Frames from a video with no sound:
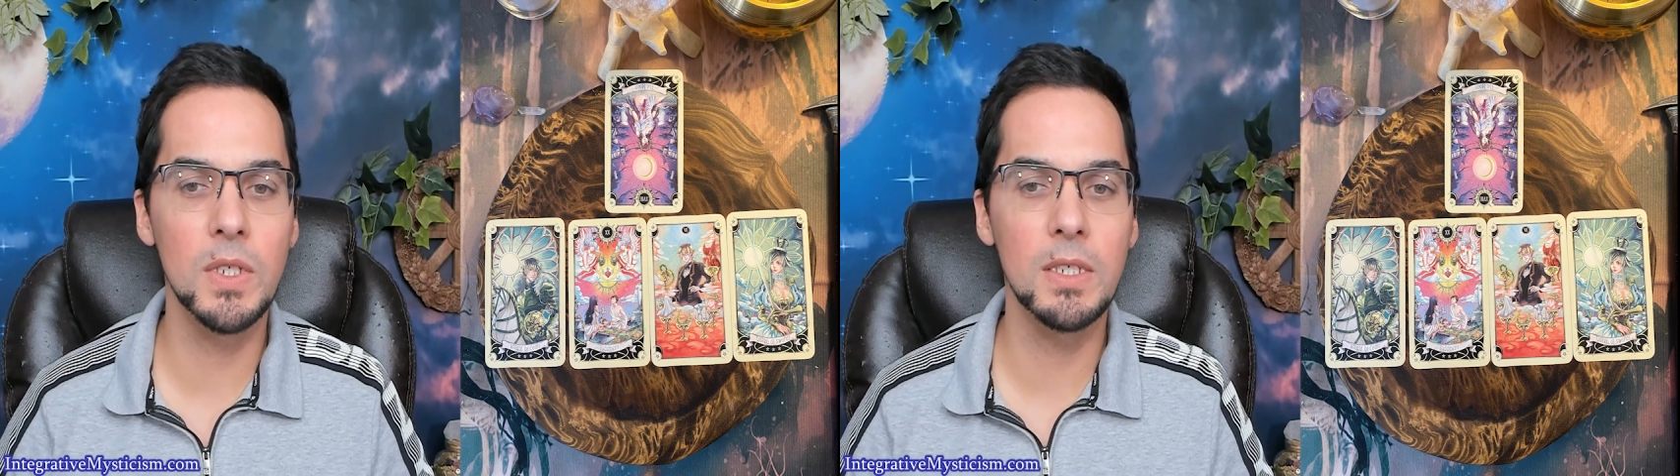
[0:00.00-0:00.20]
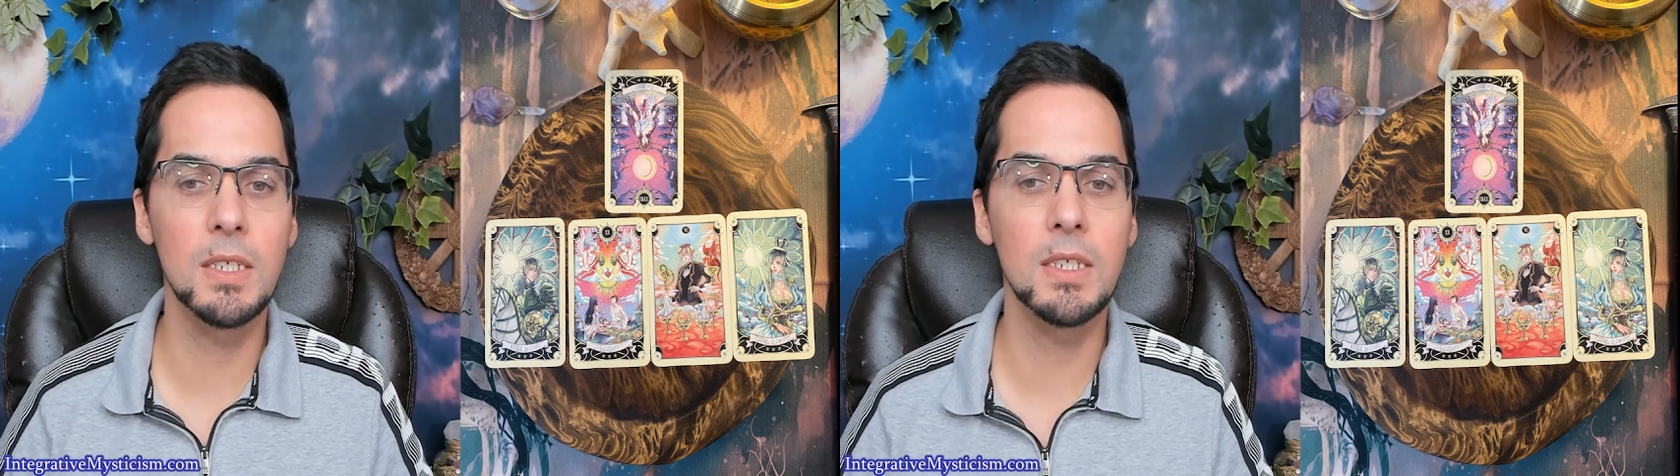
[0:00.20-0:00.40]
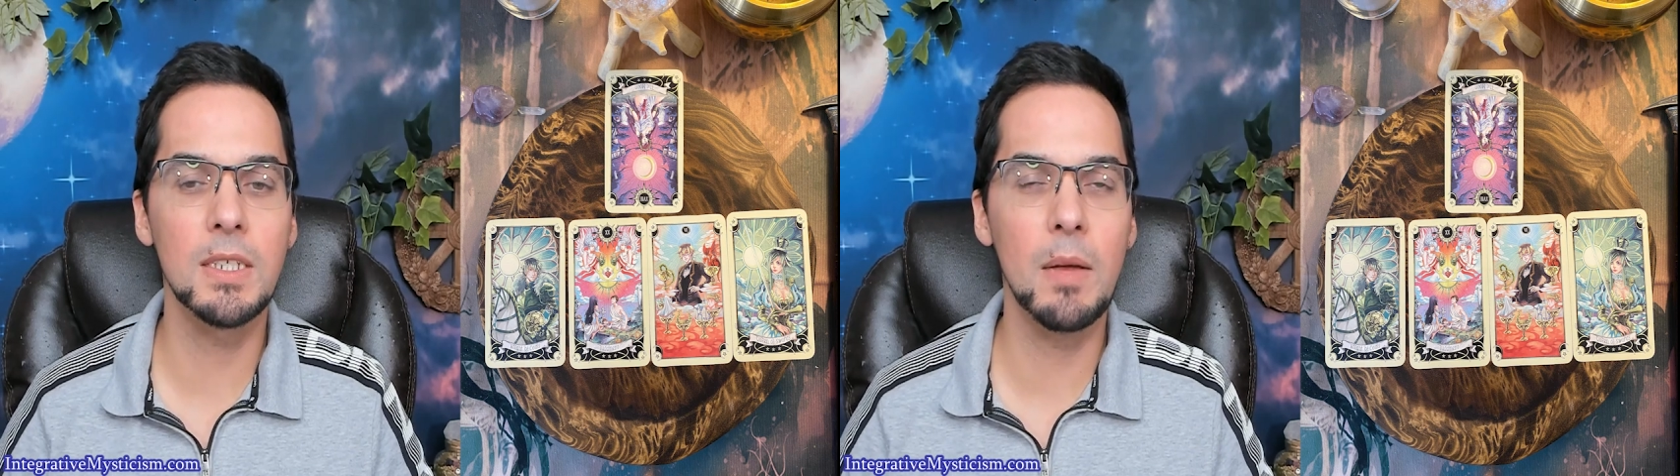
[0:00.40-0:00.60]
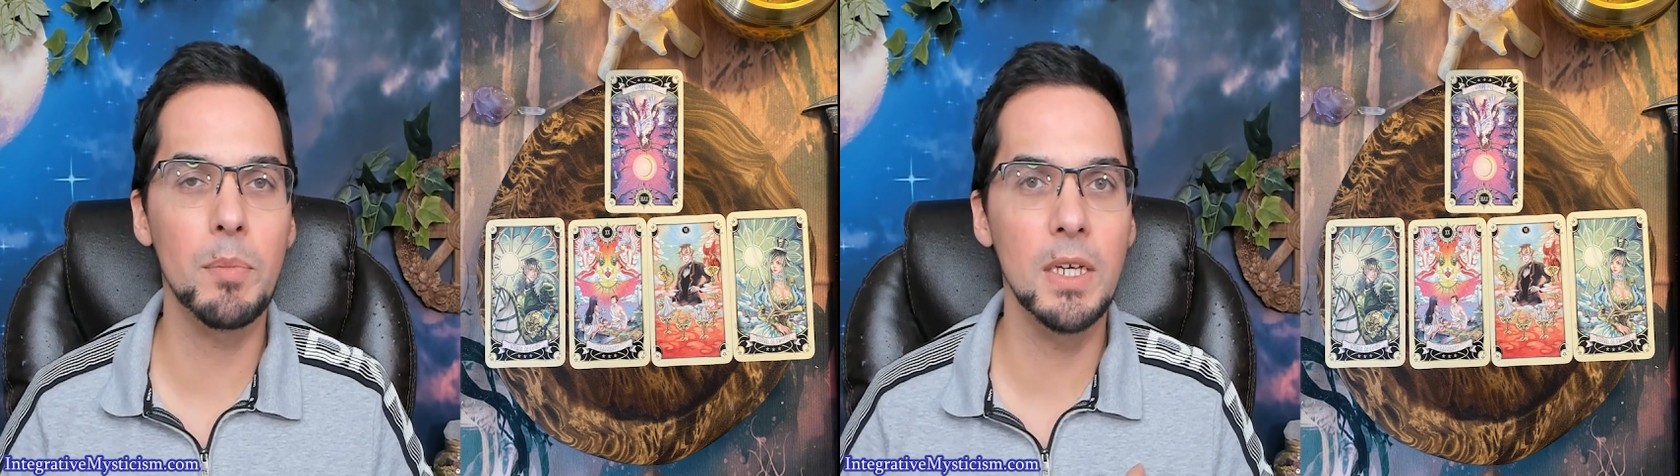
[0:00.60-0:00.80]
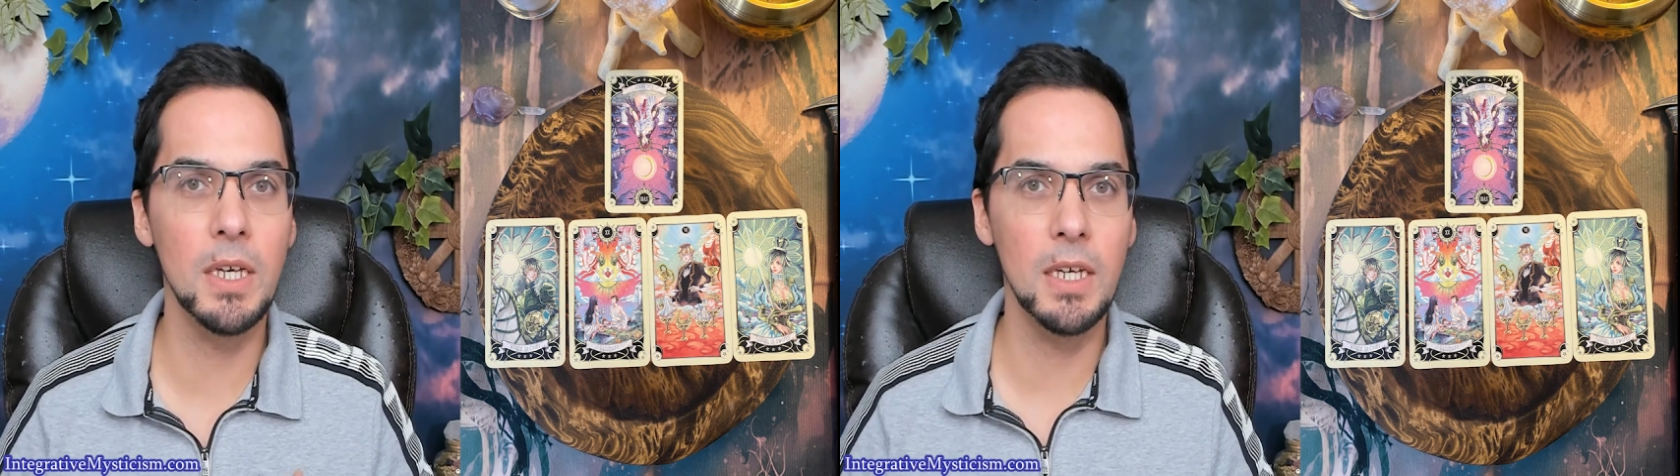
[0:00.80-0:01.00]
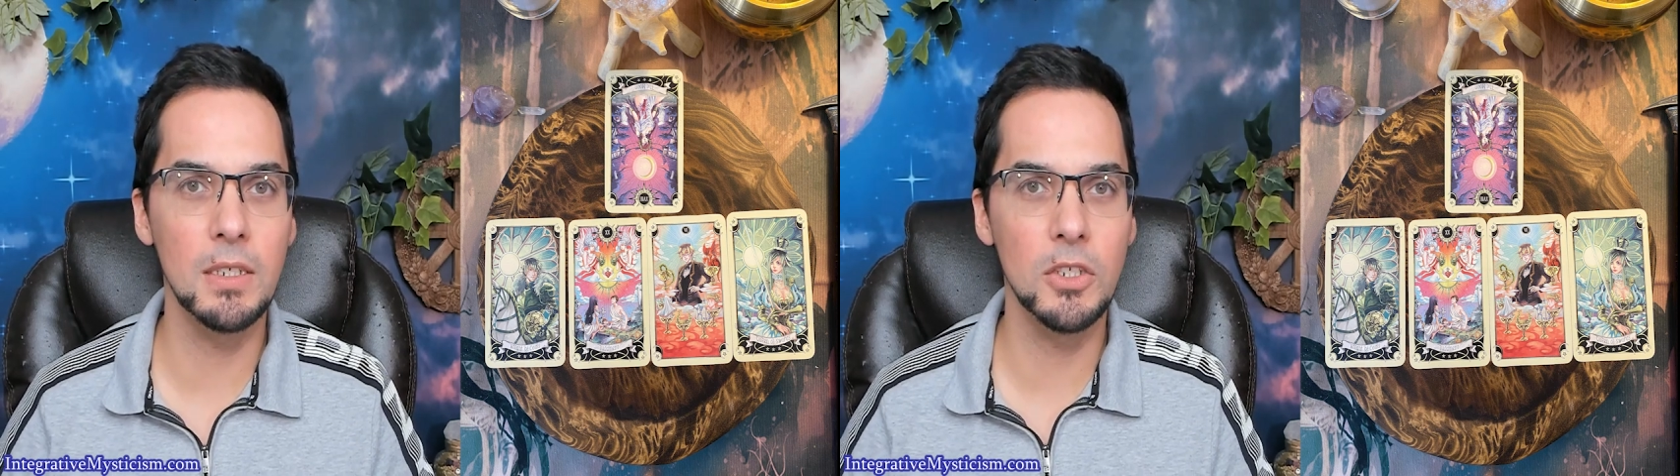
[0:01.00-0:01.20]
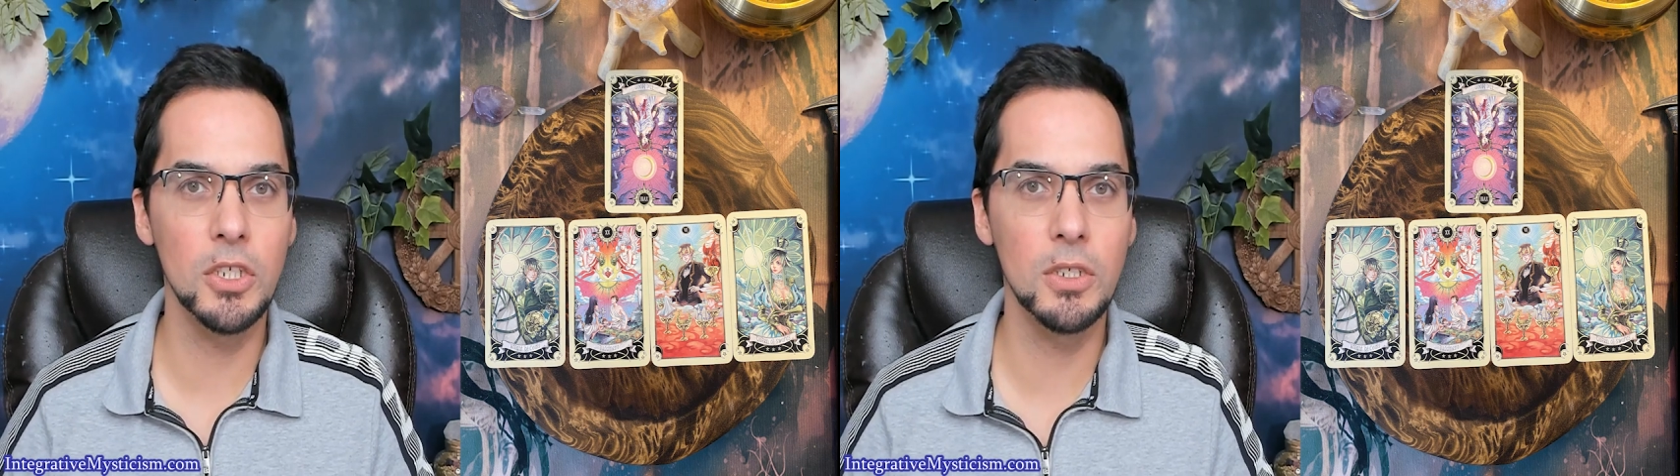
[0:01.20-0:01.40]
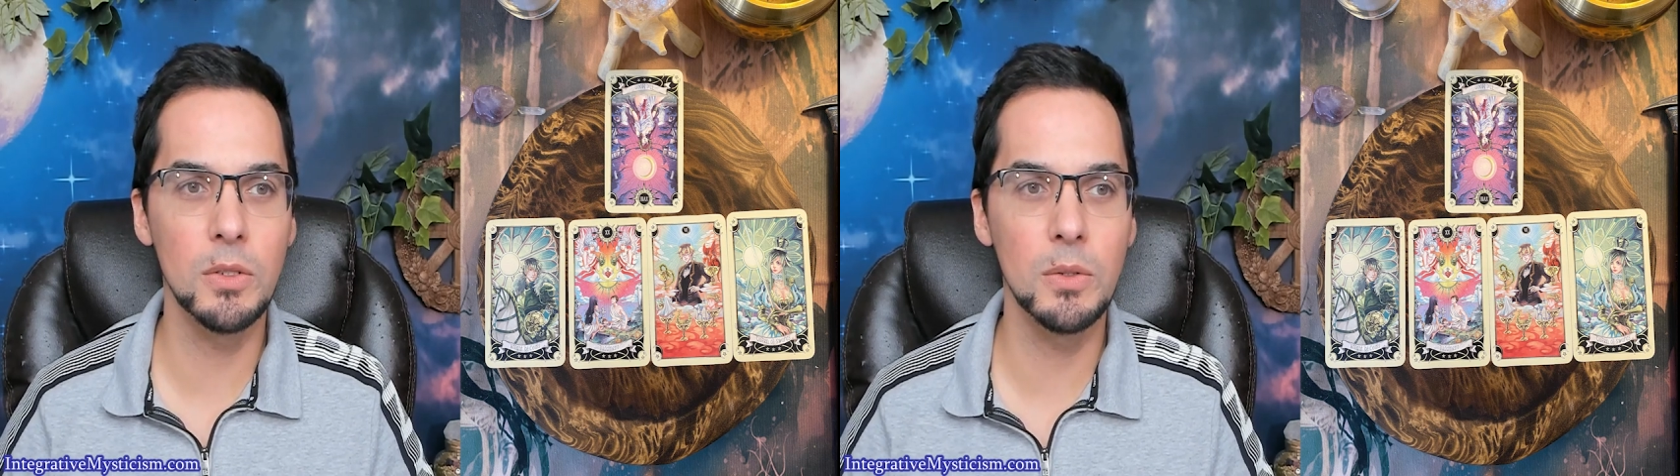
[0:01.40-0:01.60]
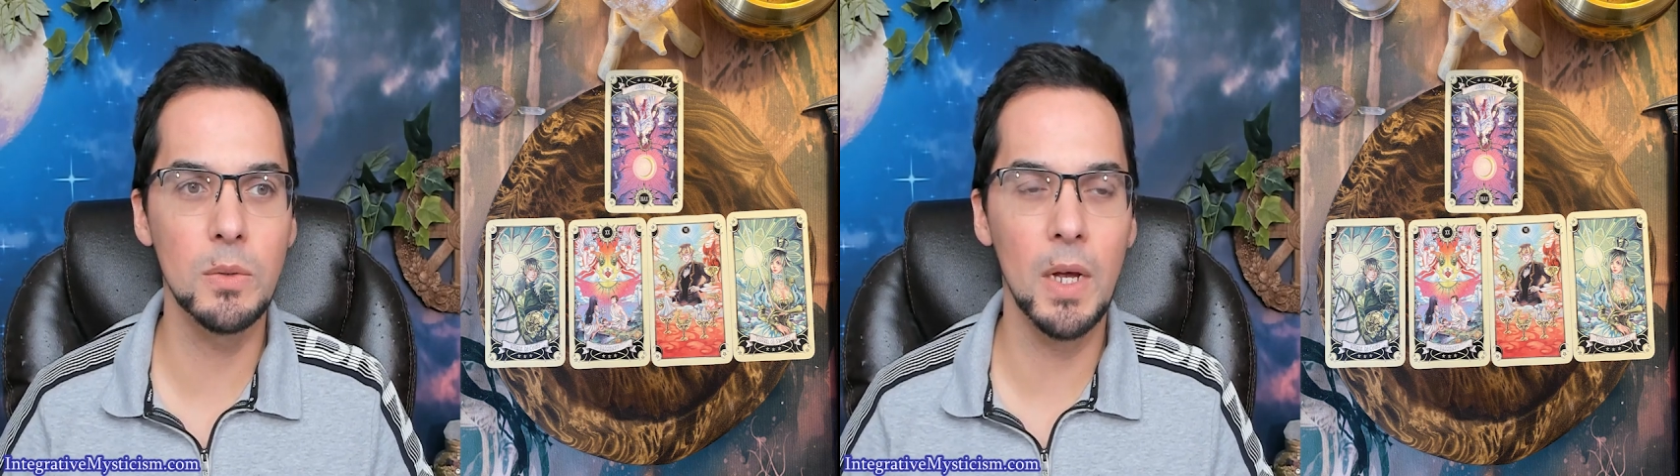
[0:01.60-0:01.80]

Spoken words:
stepping into